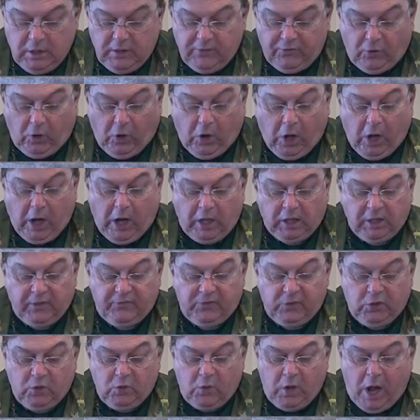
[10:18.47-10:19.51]
for all
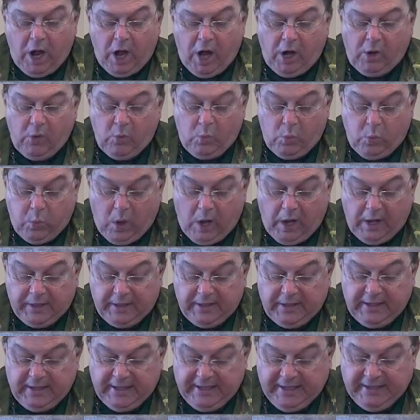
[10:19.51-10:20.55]
of you are
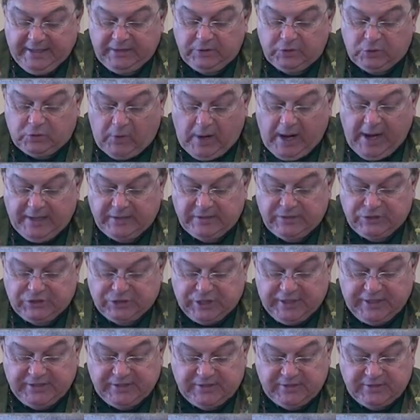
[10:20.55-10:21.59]
one in Christ
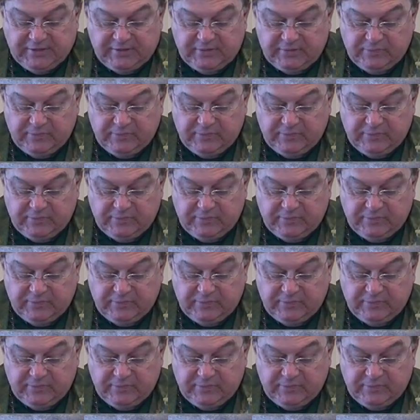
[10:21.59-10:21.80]
Jesus.